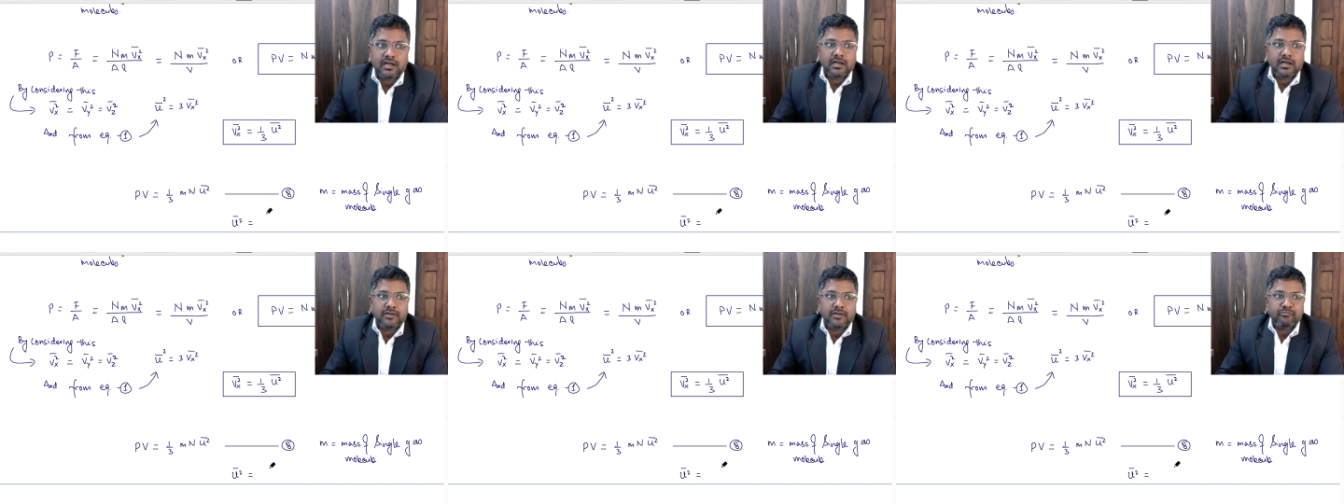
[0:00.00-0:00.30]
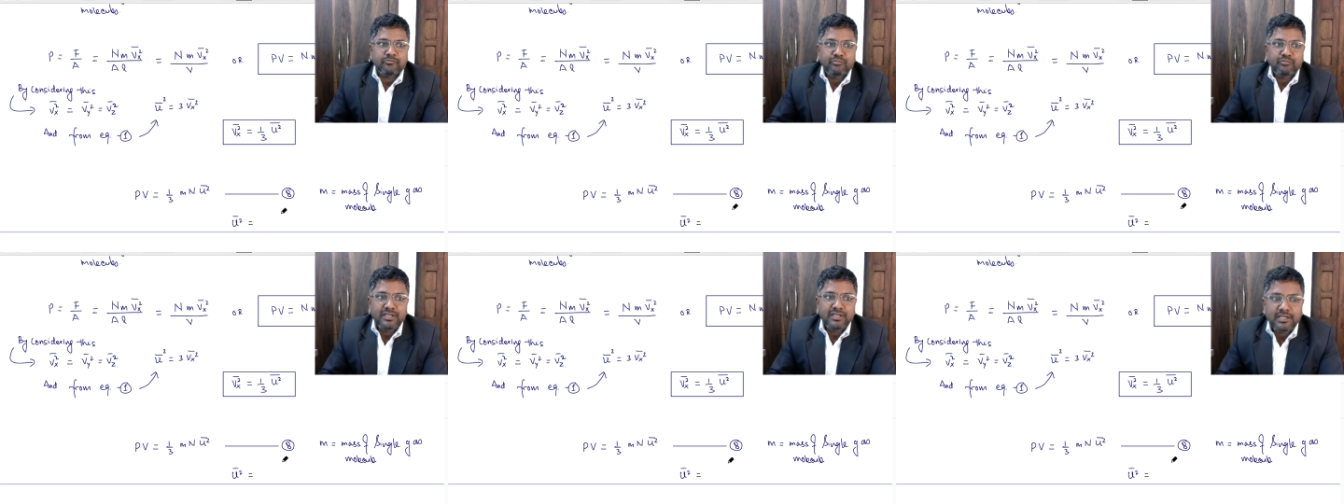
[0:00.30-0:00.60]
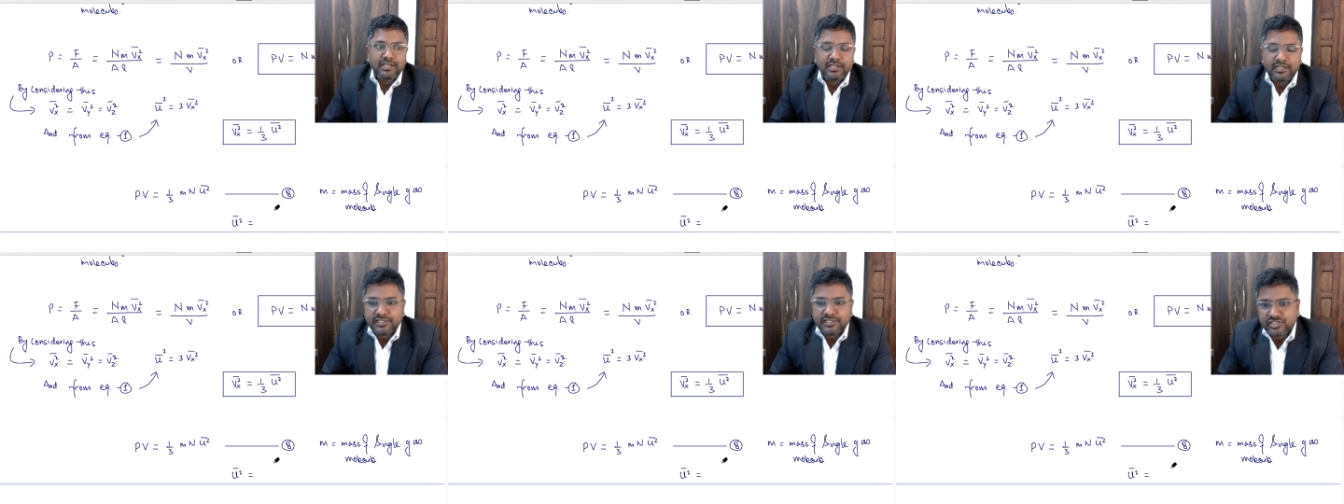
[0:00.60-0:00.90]

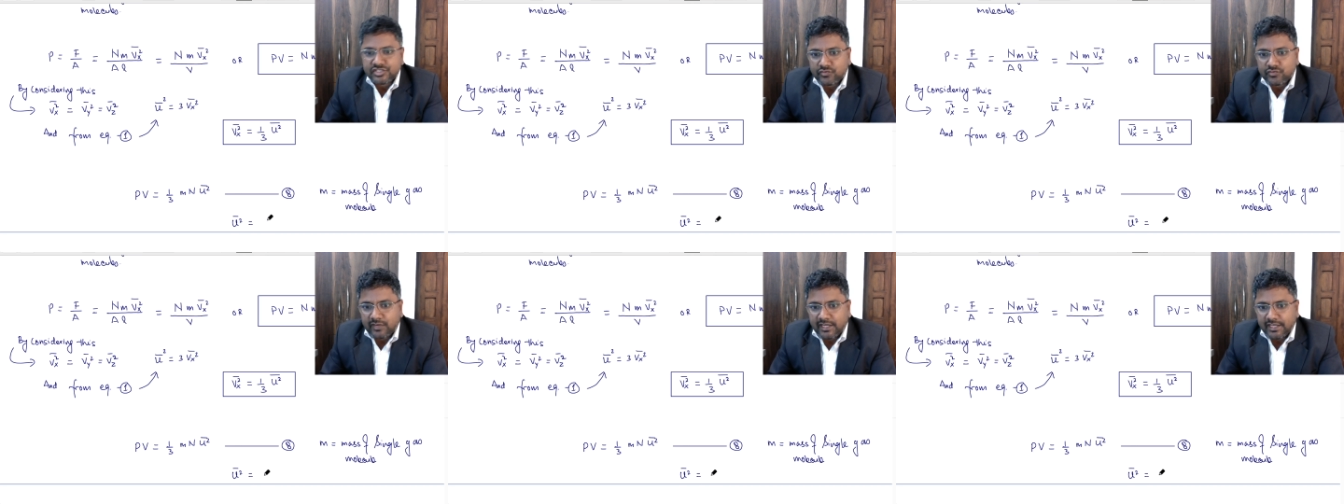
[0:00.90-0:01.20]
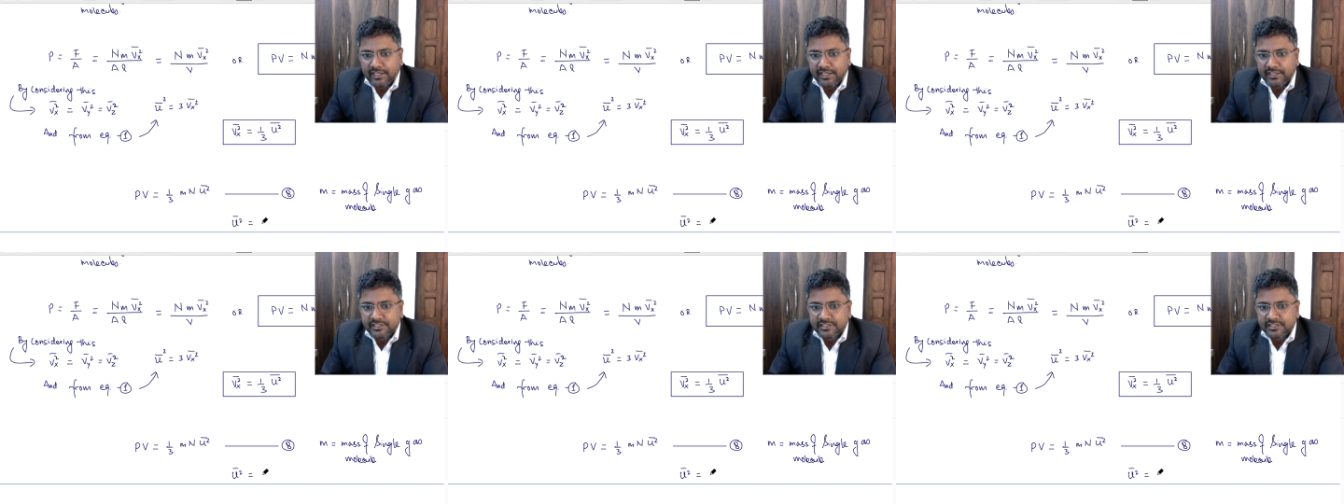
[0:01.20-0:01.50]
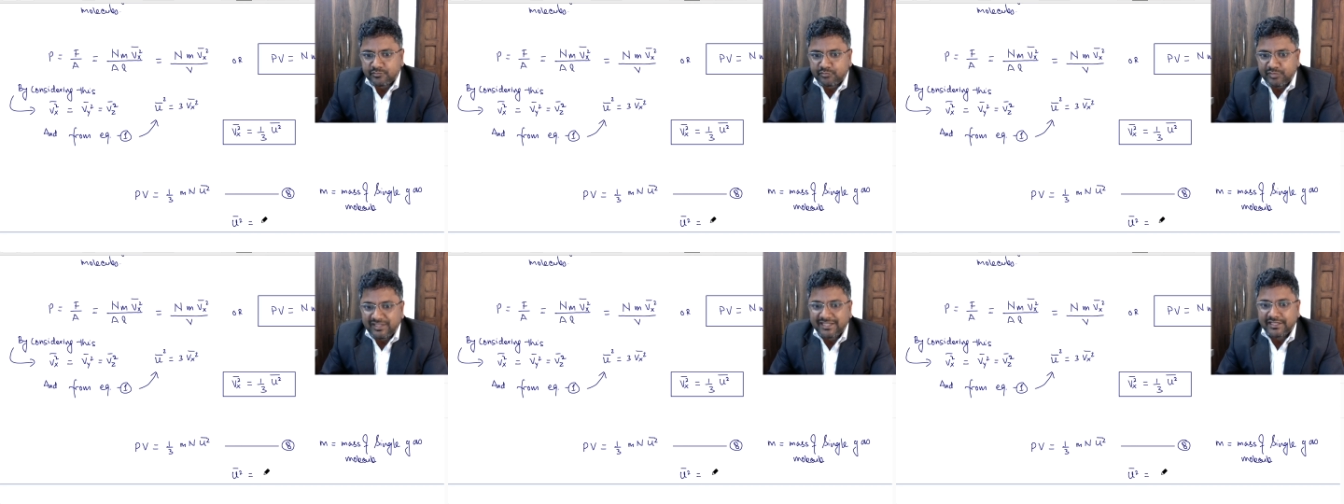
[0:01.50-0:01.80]
mean square
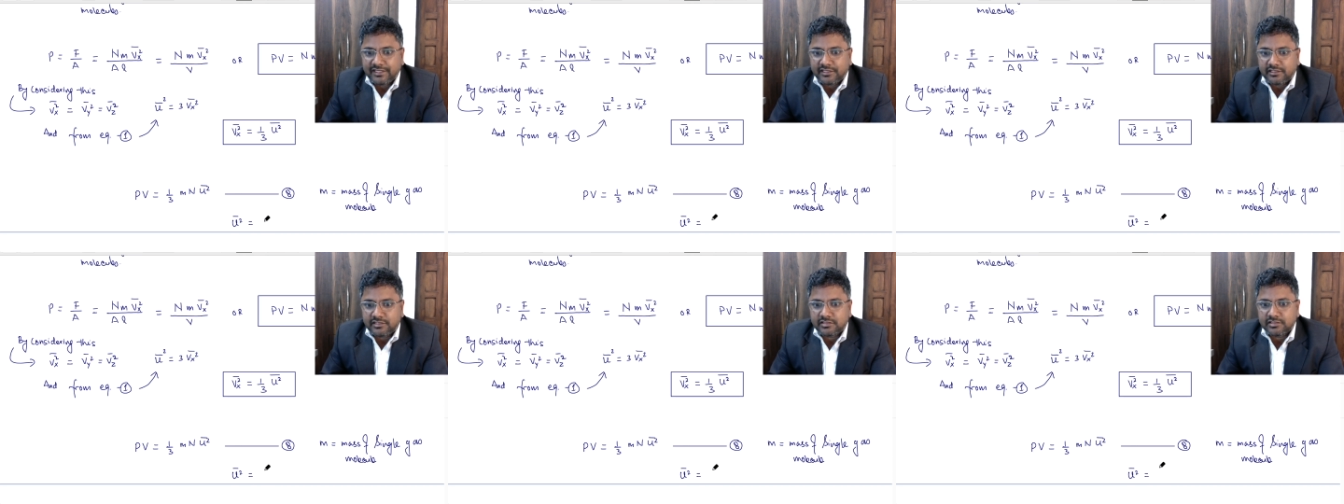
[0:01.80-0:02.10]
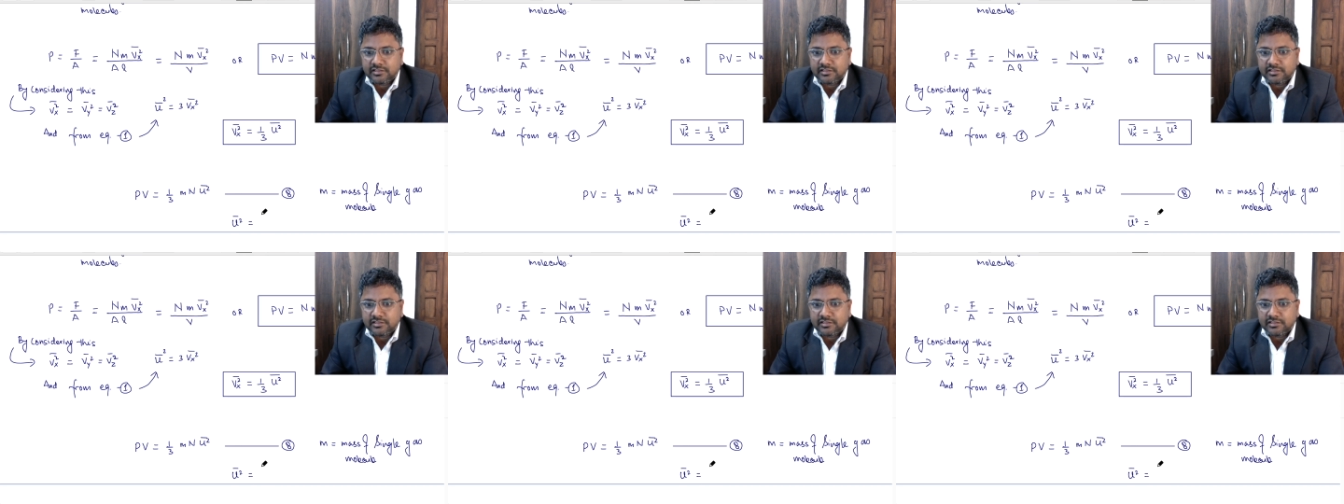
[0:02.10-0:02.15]
speed.